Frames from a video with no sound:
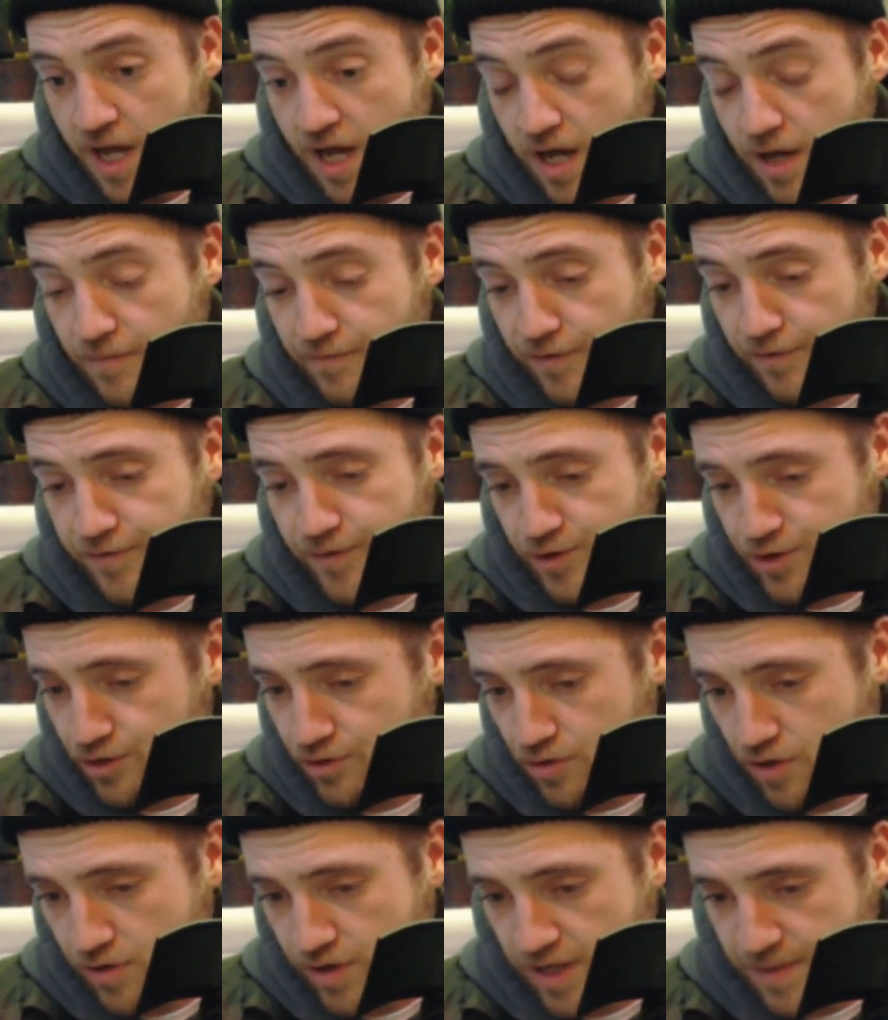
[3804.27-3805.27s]
For Future
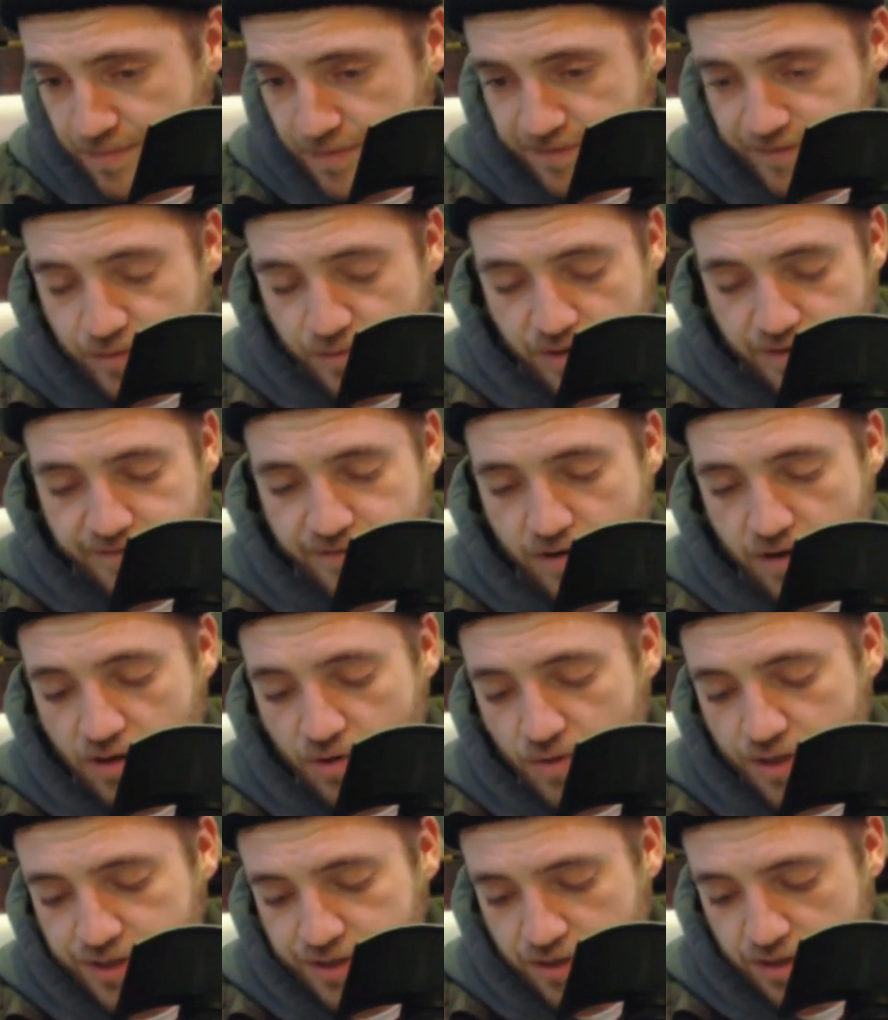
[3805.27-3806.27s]
Grownup, if you want to
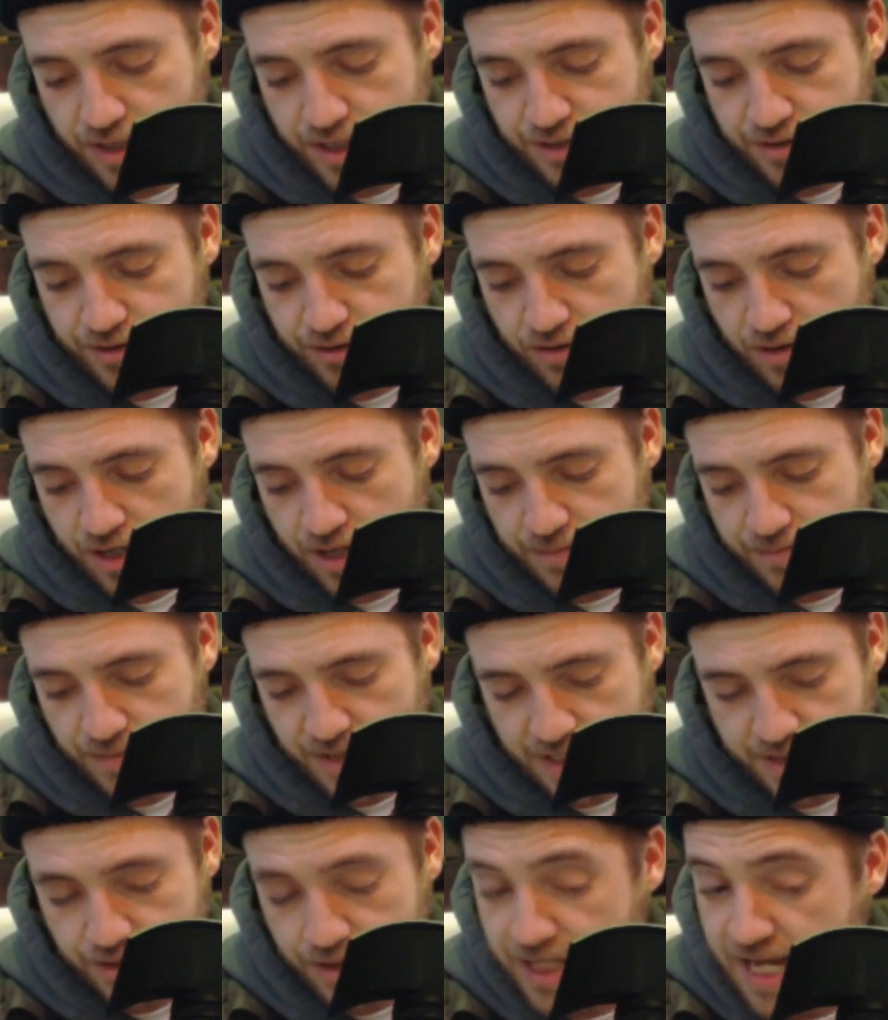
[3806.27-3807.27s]
follow us on Instagram,
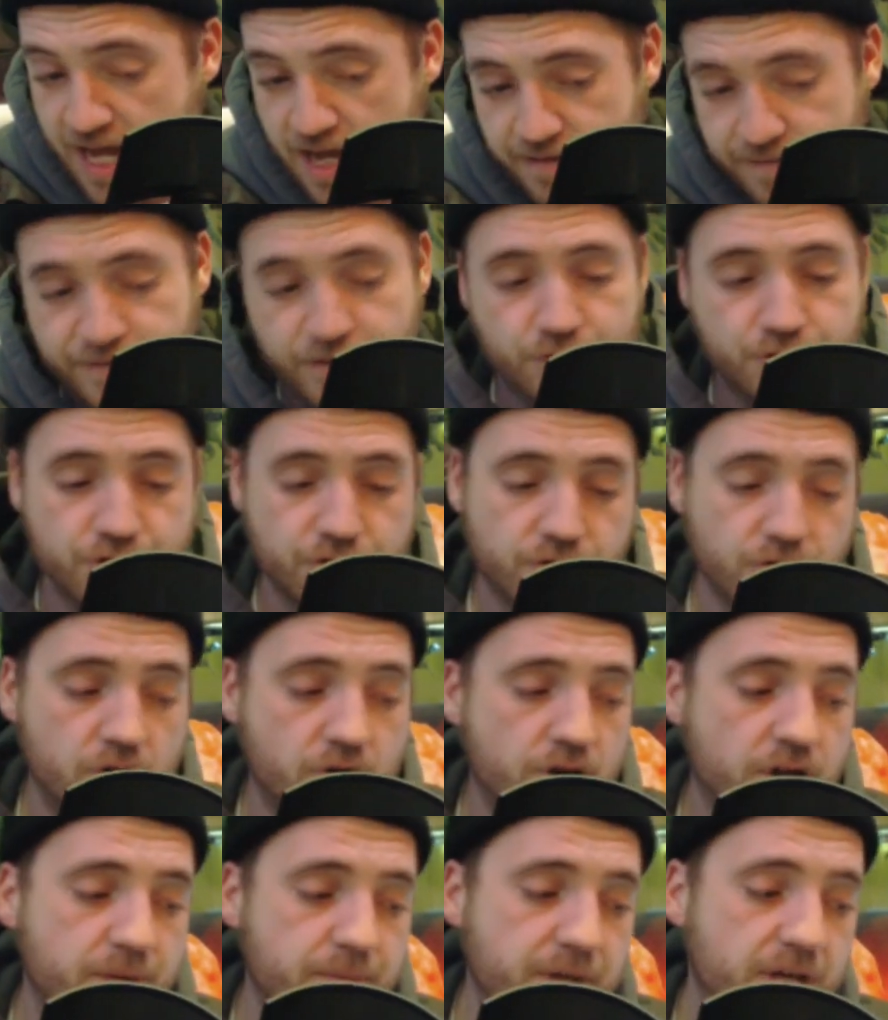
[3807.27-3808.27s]
that's just at Future
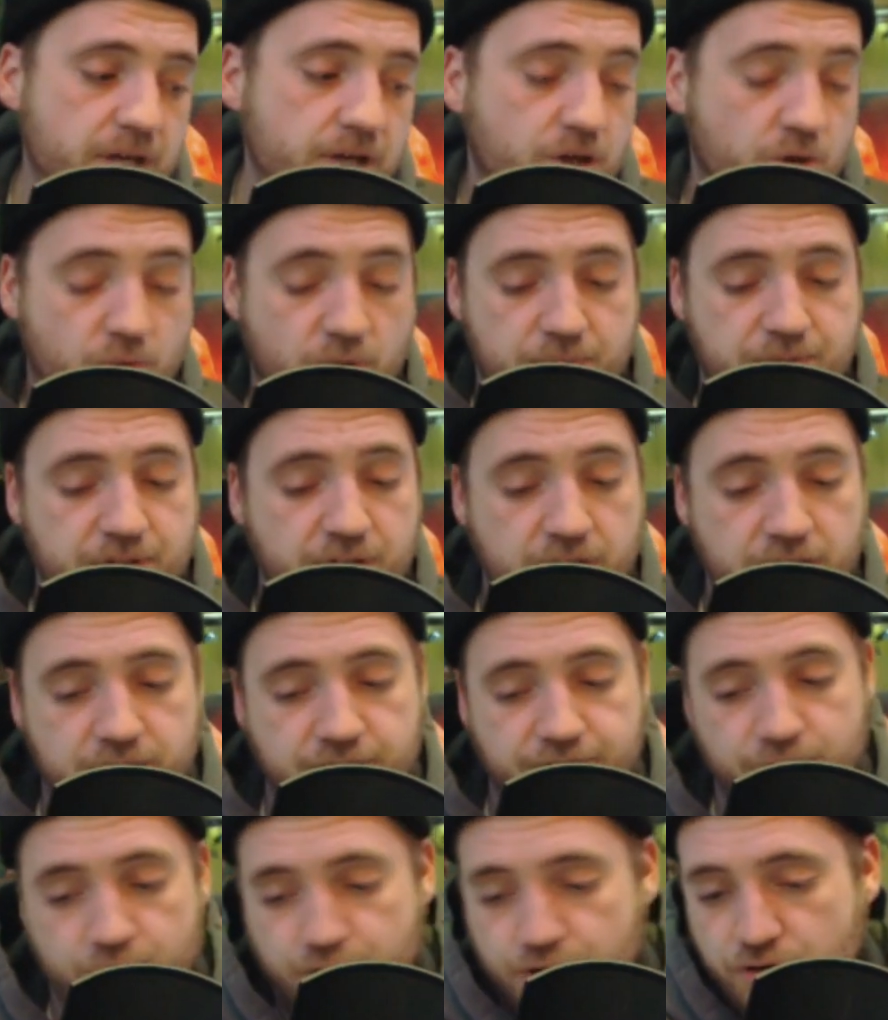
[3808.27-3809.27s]
Grownup, and our
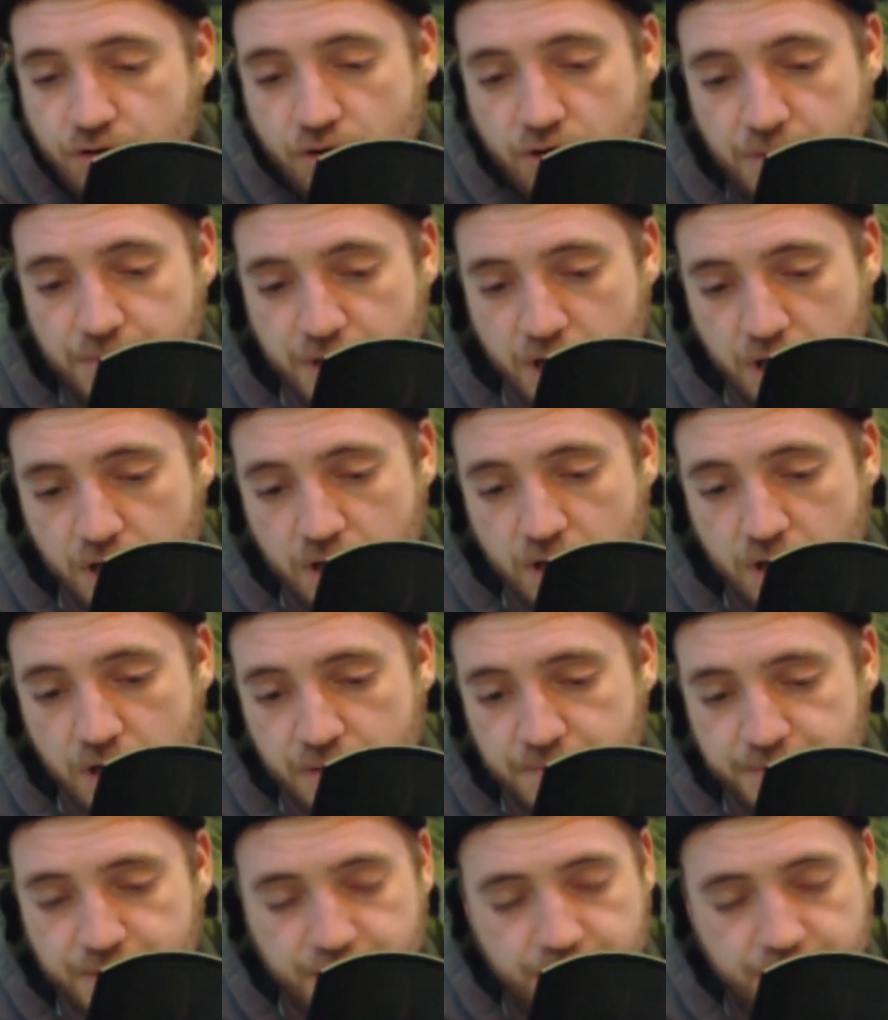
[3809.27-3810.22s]
website's futuregrownup.com.